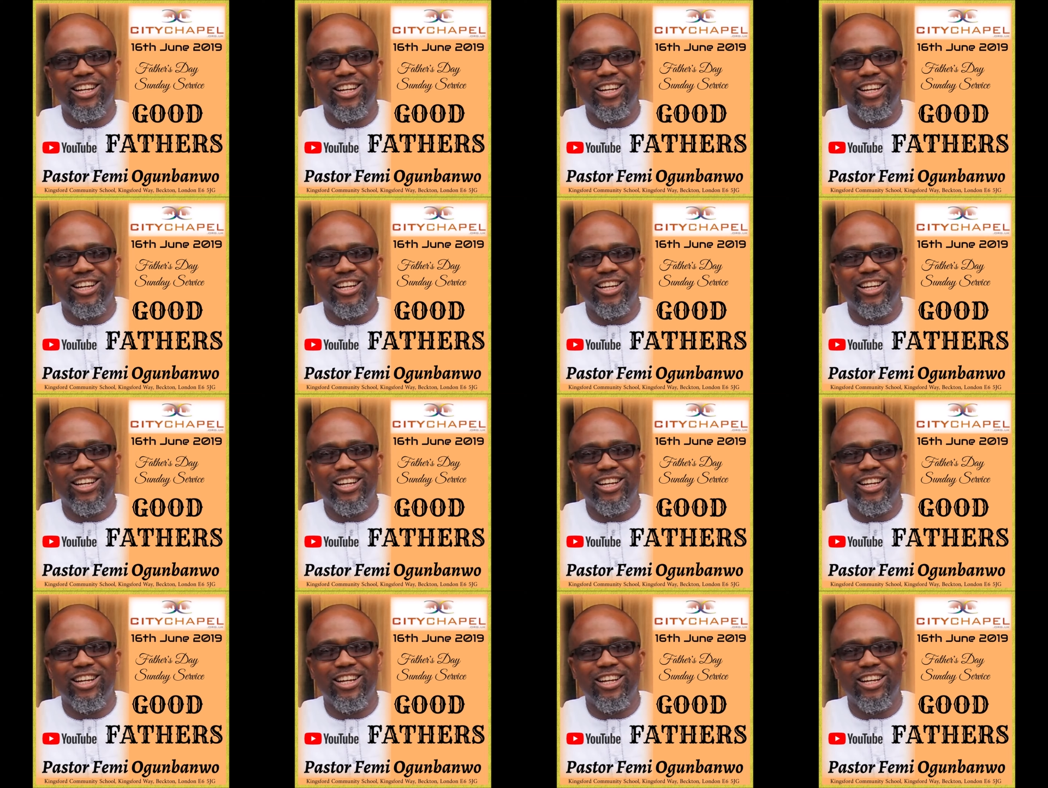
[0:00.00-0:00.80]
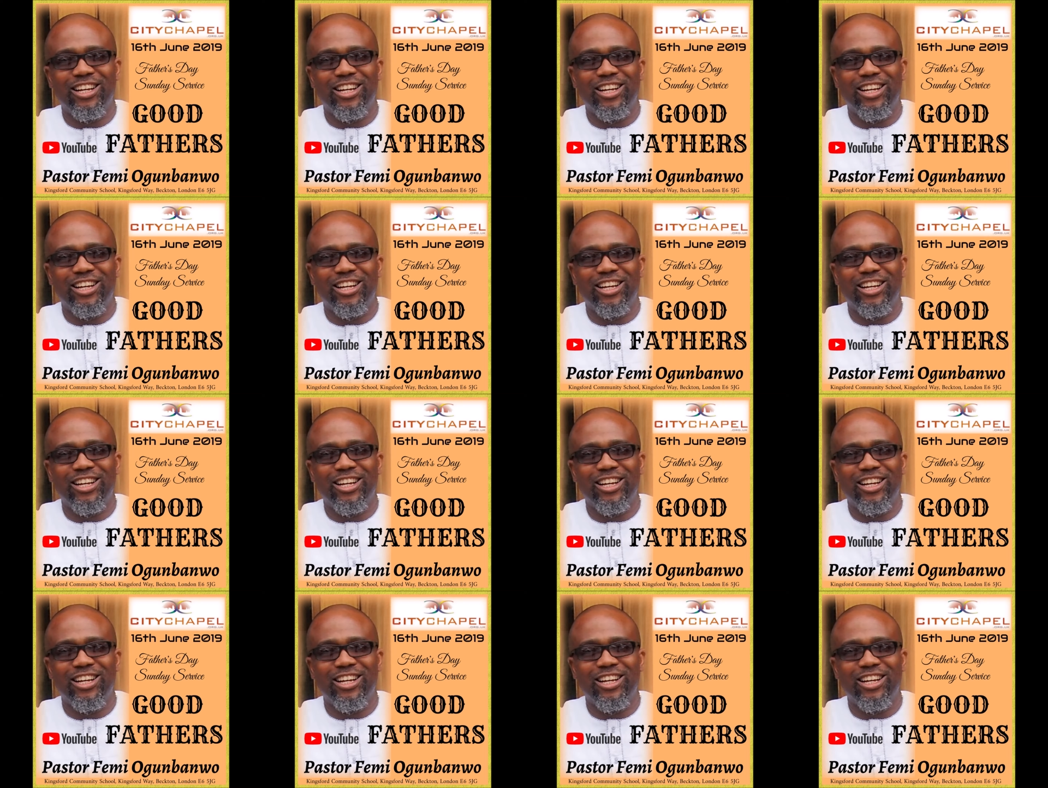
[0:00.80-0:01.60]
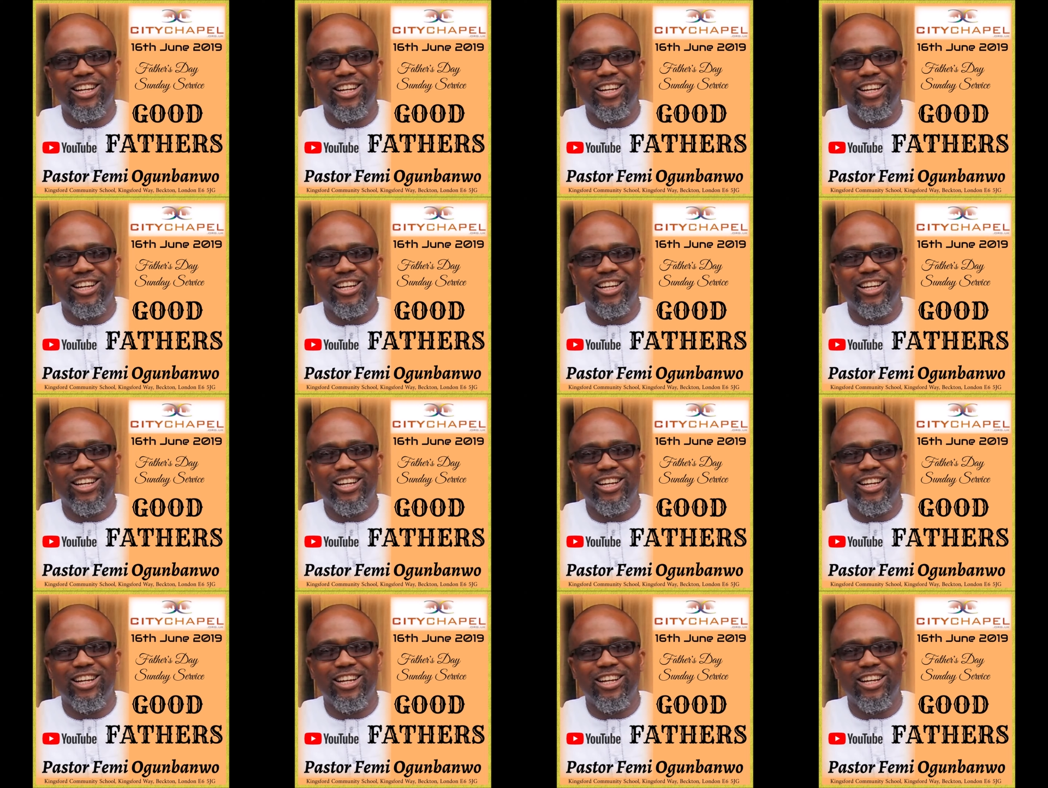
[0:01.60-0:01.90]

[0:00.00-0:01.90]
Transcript: No one is speaking in this clip.